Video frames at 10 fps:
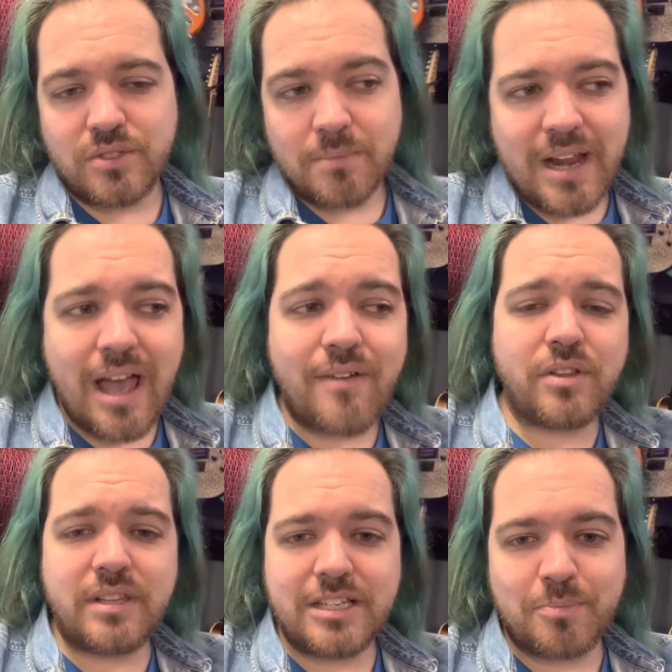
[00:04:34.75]
So I'm going to have all
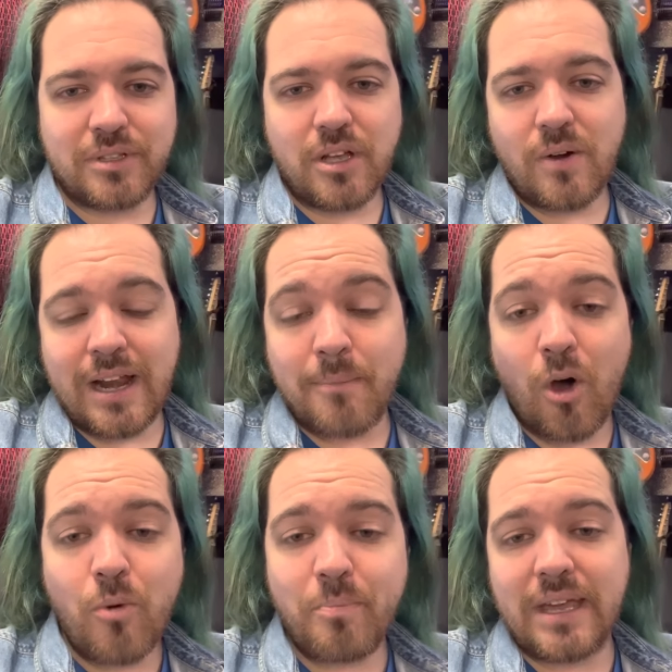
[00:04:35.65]
the links below, and I'm
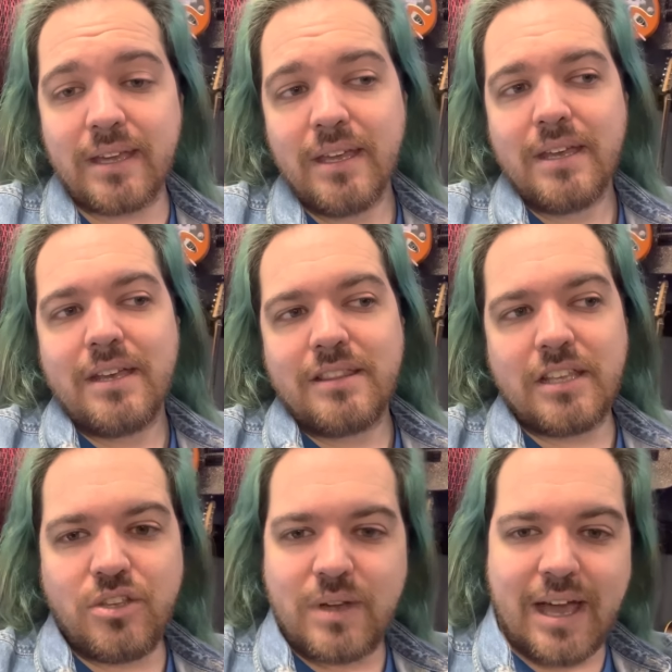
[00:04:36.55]
hoping that
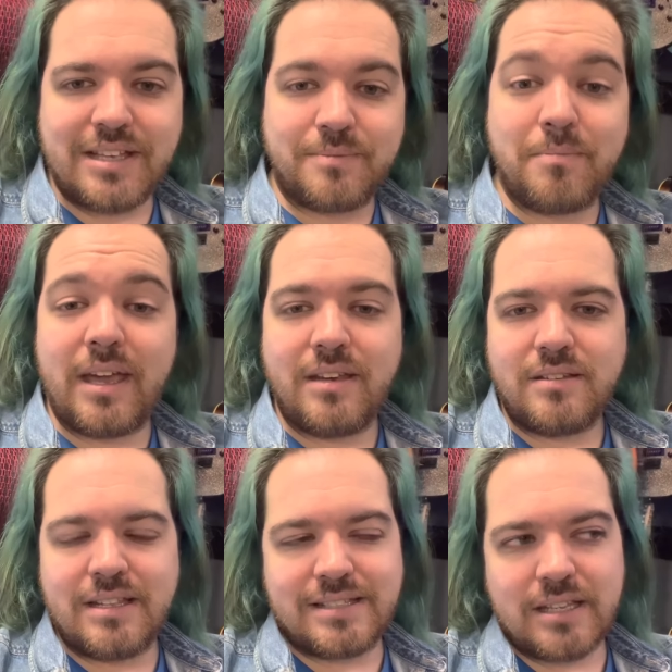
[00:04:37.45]
you guys might,
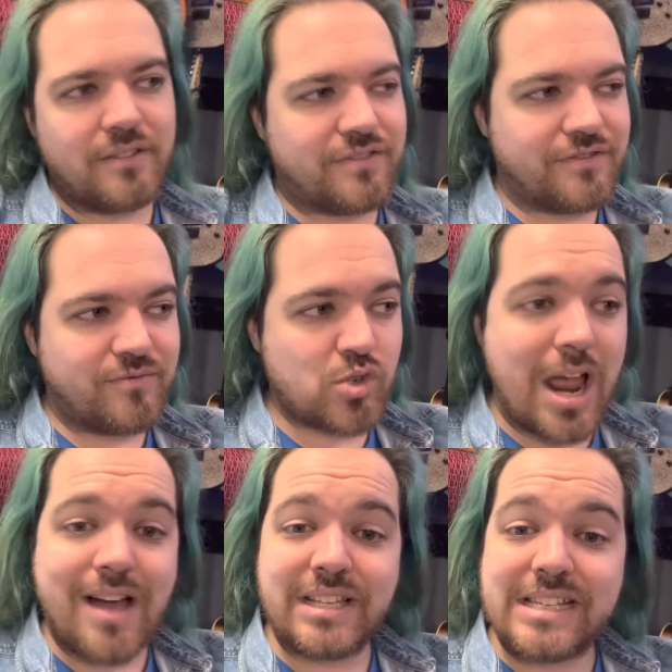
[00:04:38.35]
instead of
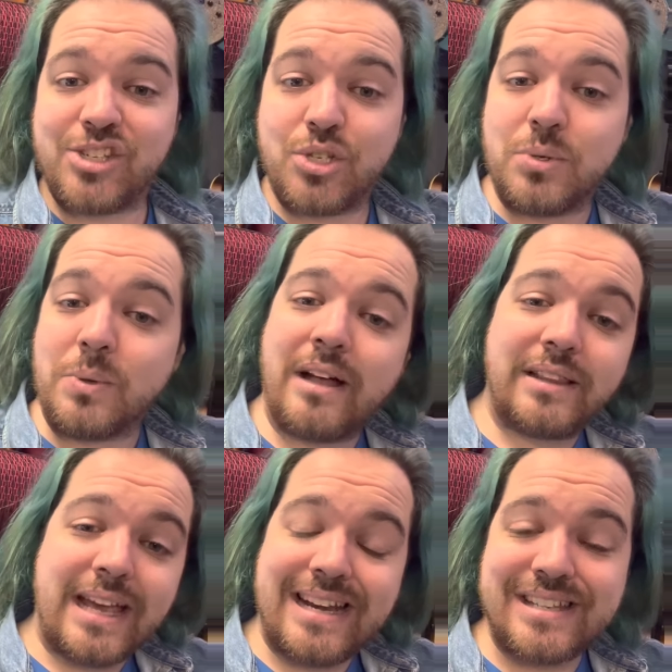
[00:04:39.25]
traveling to
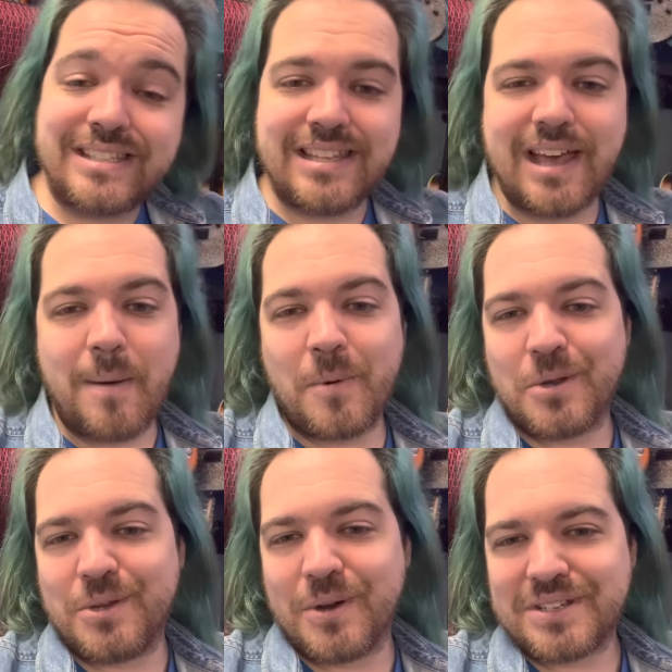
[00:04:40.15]
L A to see them or
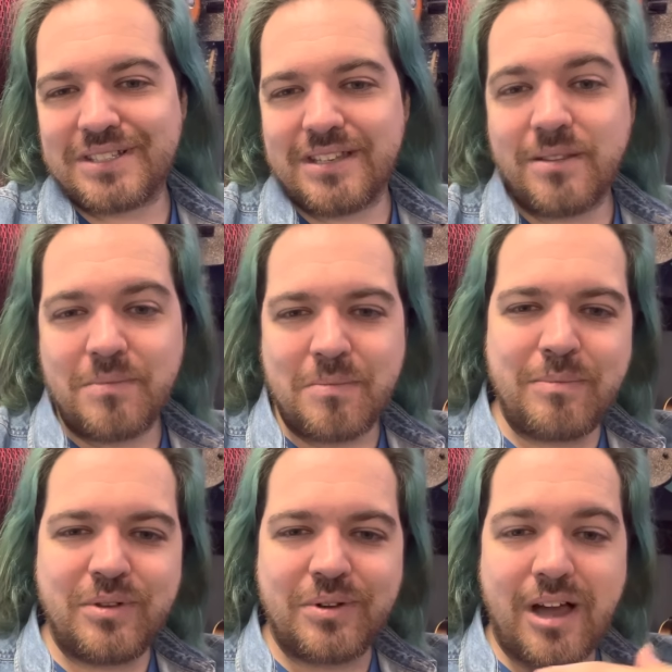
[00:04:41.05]
New York to see them,
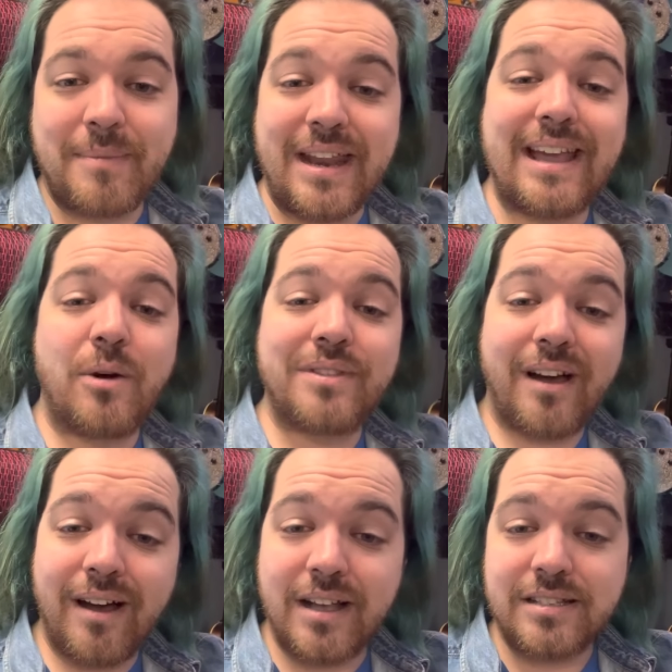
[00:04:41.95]
maybe you'll come and hang out with
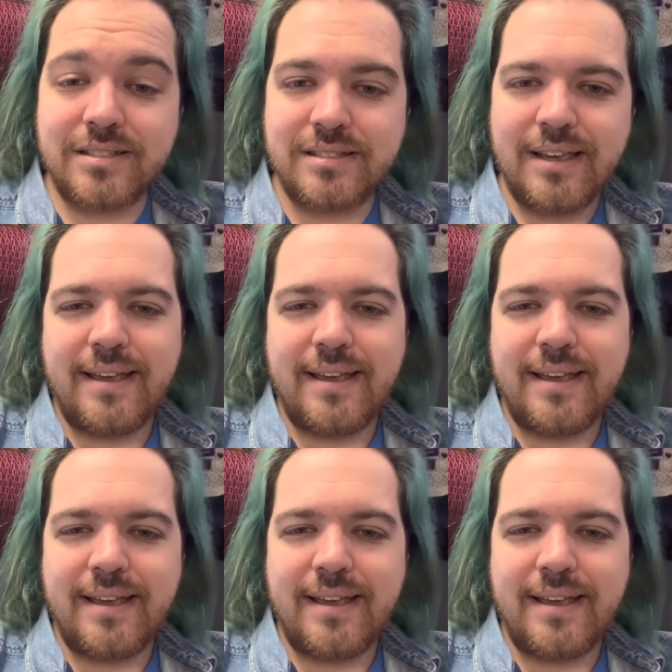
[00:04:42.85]
us